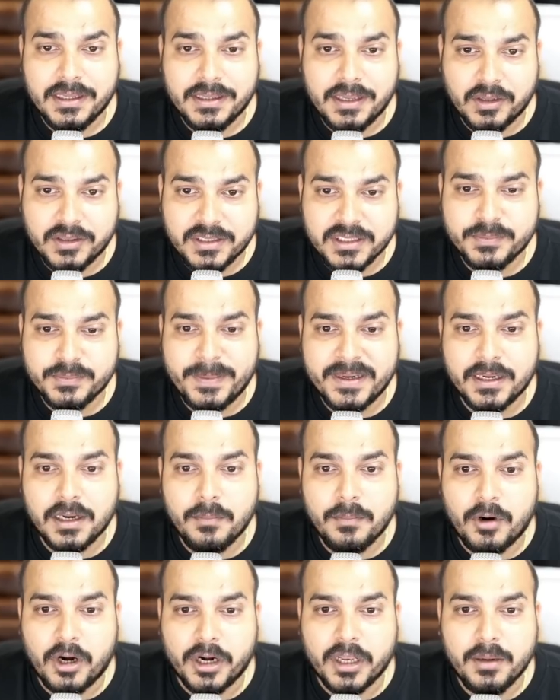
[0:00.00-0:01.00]
Now this
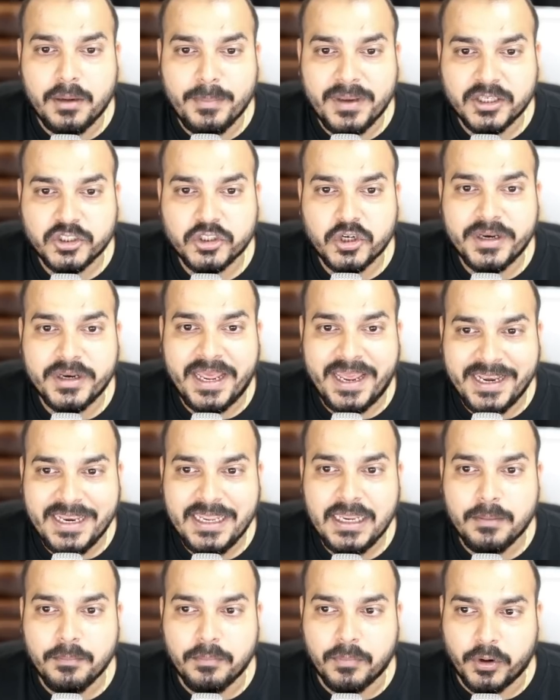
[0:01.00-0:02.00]
particular model based on
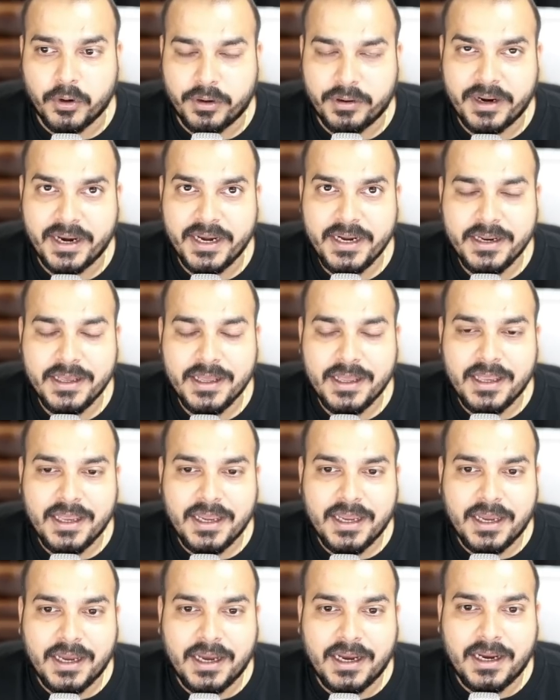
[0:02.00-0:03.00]
any input, right?
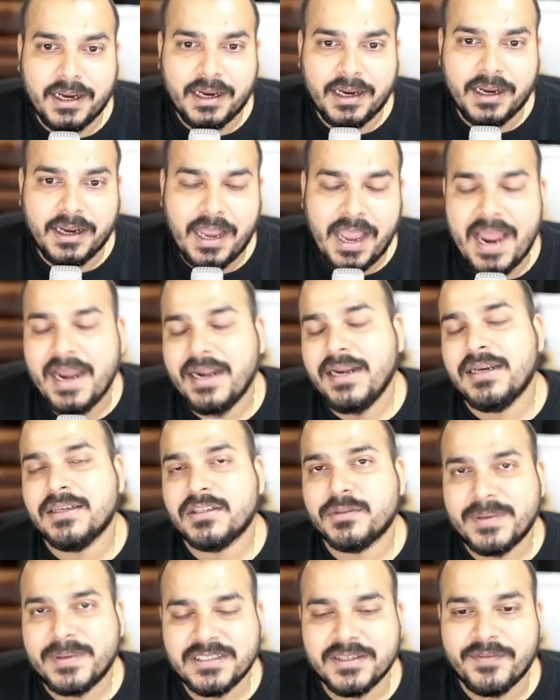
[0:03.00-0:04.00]
Uh, and
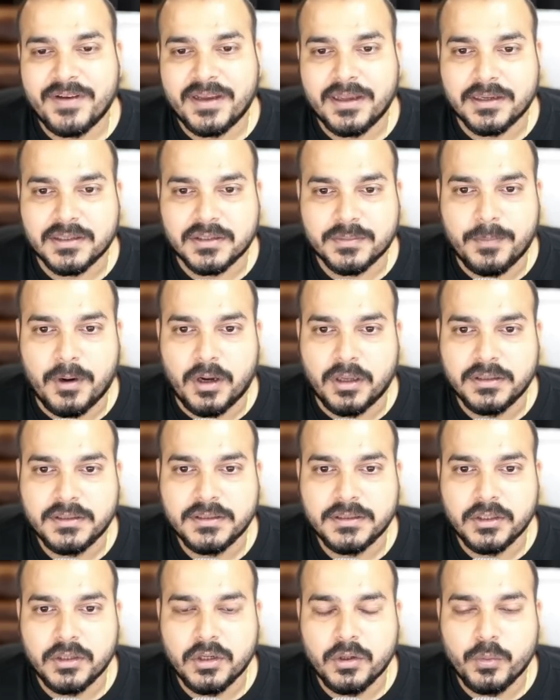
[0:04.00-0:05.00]
a specific
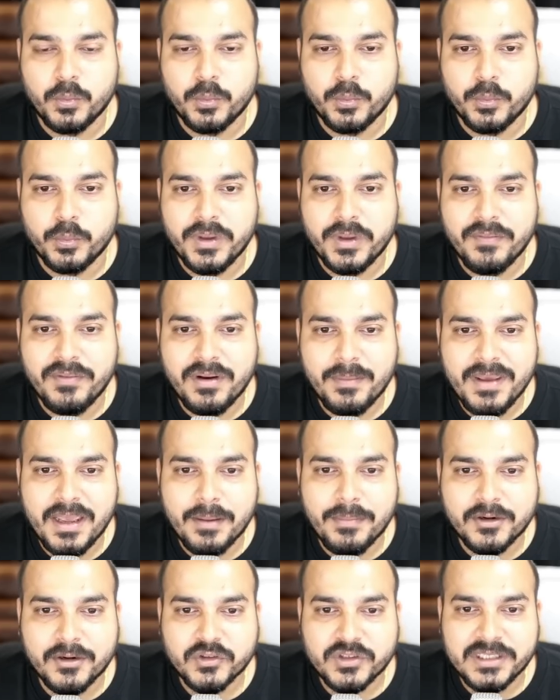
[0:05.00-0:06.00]
response, you know, we will
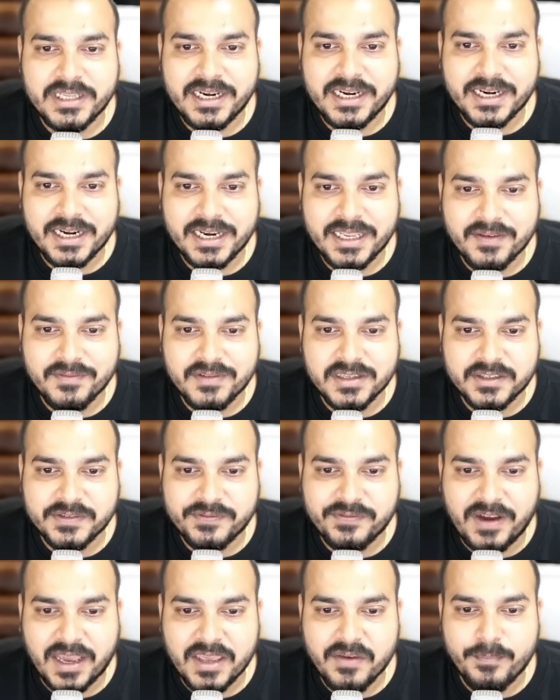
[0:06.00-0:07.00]
be able to see that it'll give
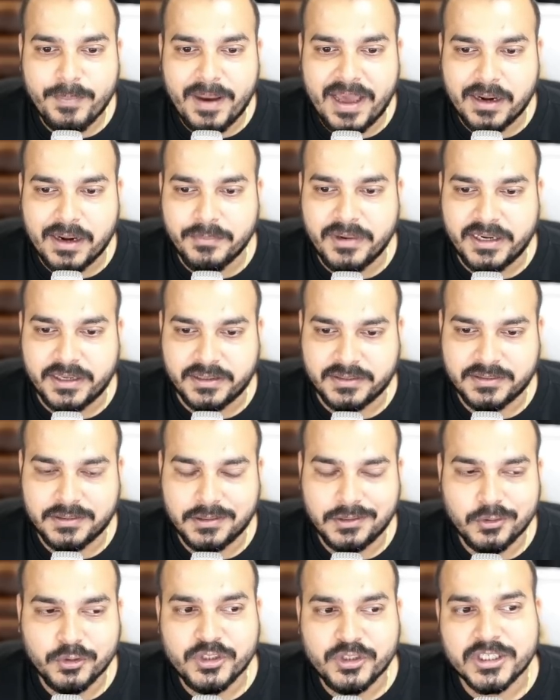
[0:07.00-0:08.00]
this five
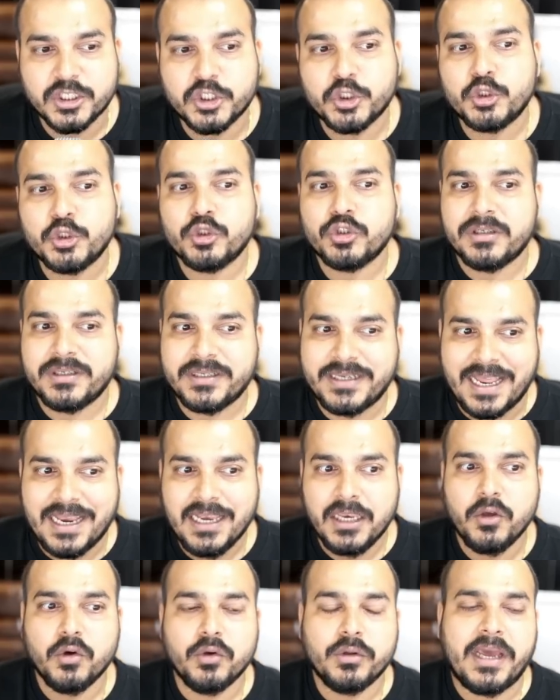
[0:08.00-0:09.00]
parameters to just
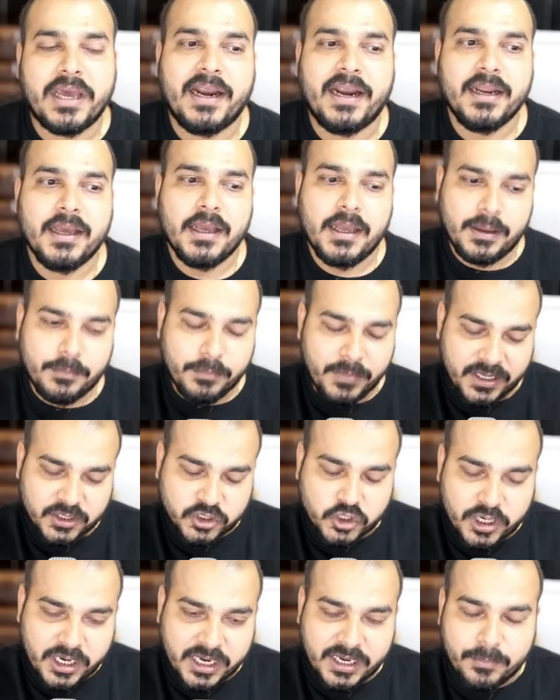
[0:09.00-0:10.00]
tell you that
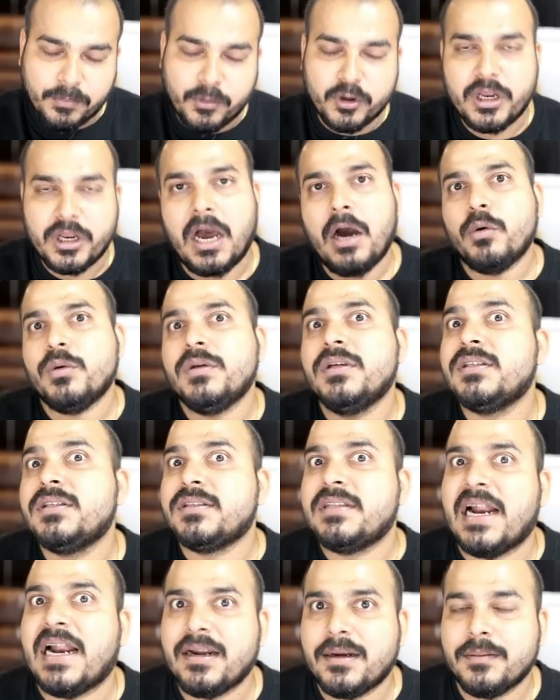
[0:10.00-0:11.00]
based on an input how
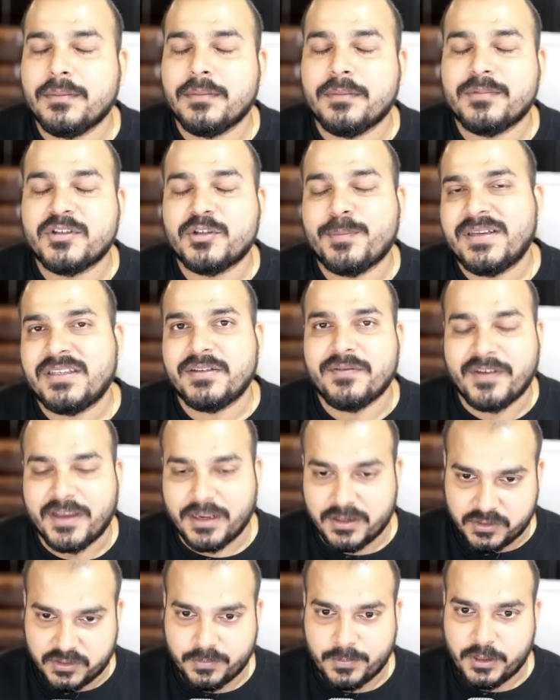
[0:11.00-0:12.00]
is that
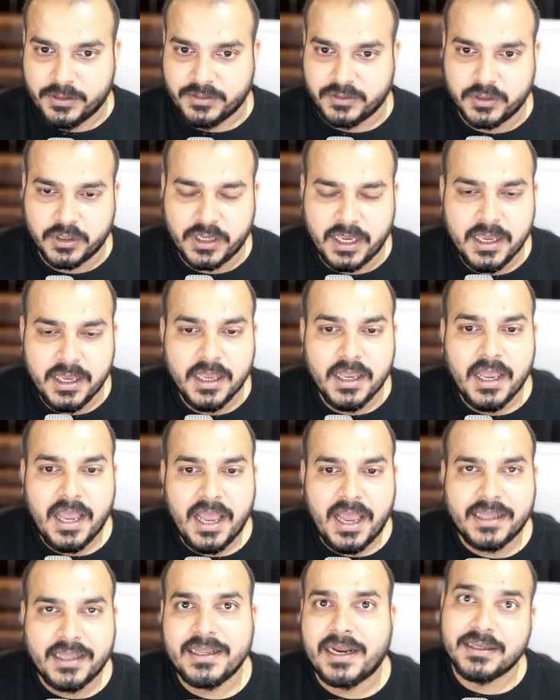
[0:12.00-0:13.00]
specific response okay
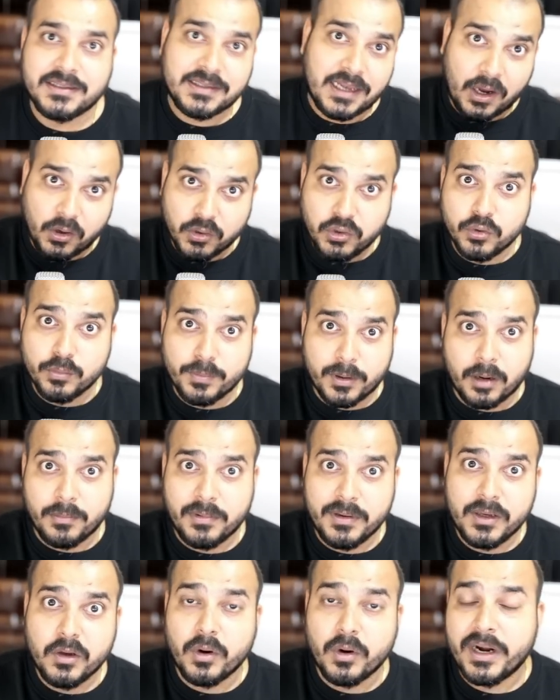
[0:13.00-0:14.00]
and that is how you
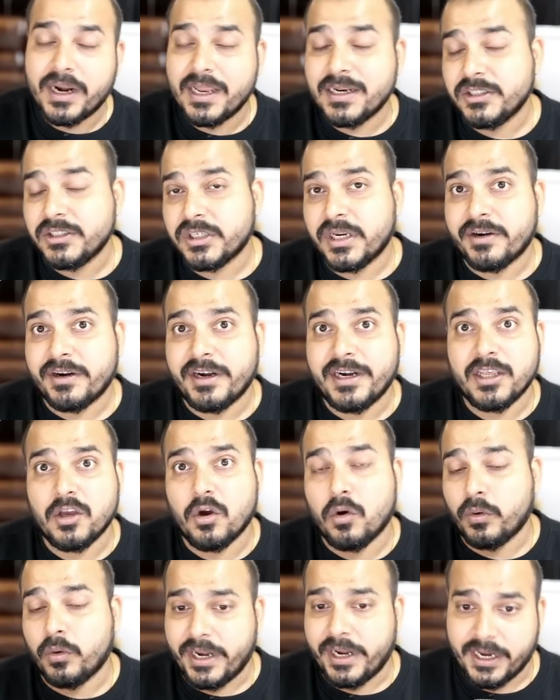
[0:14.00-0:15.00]
probably go ahead and generate
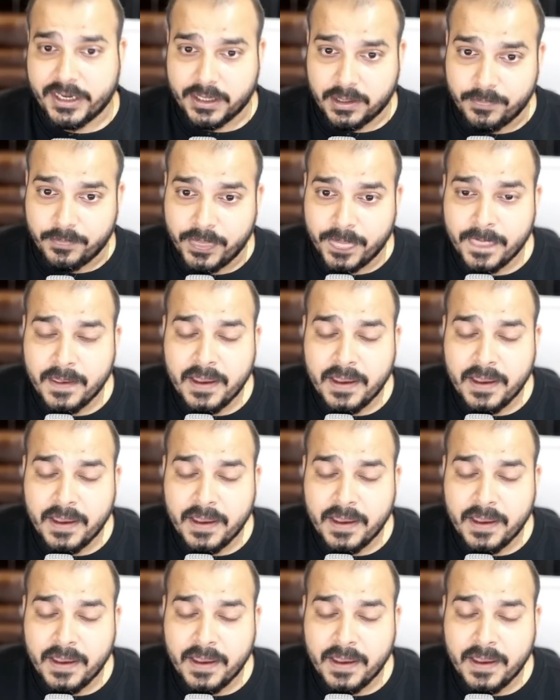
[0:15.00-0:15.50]
your own data